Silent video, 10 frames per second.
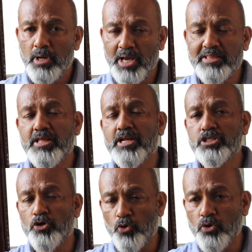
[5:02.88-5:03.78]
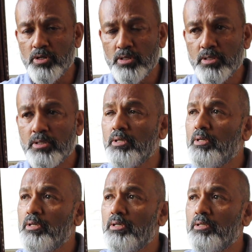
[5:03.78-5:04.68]
and there is a whole
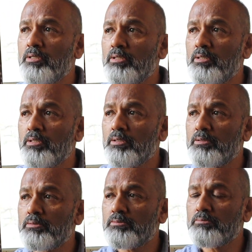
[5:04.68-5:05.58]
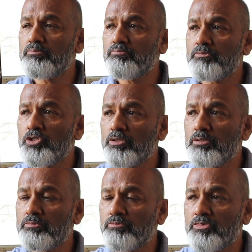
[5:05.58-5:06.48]
uh,
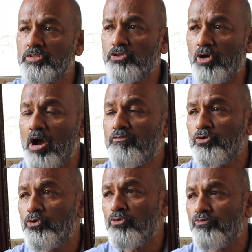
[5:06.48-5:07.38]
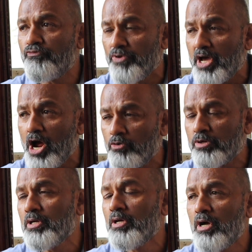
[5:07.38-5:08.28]
you have to figure
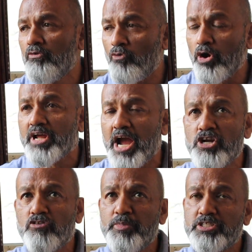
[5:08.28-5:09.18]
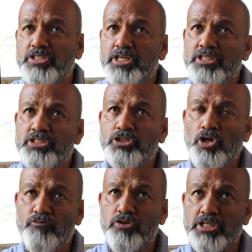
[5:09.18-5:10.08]
out what kind of message you
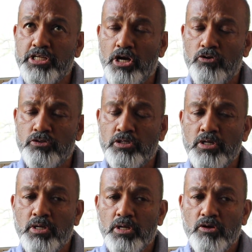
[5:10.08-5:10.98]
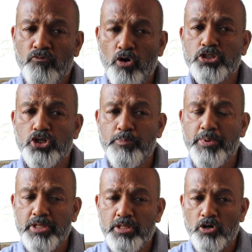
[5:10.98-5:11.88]
have to send out, what should
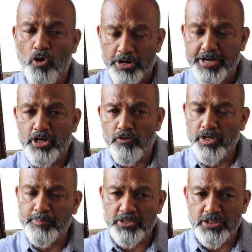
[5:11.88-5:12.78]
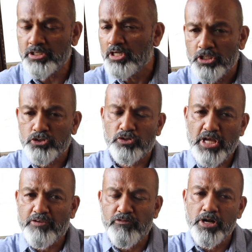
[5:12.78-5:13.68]
be the content of that message. So
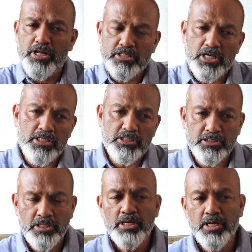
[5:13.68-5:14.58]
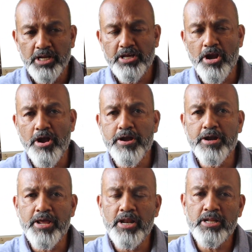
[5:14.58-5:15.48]
that we'll discuss in greater
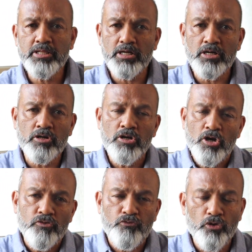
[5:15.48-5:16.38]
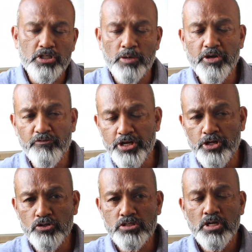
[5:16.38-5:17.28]
detail in the forthcoming
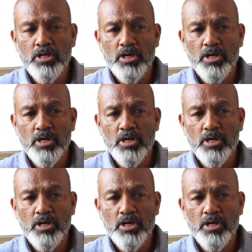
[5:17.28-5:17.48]
videos.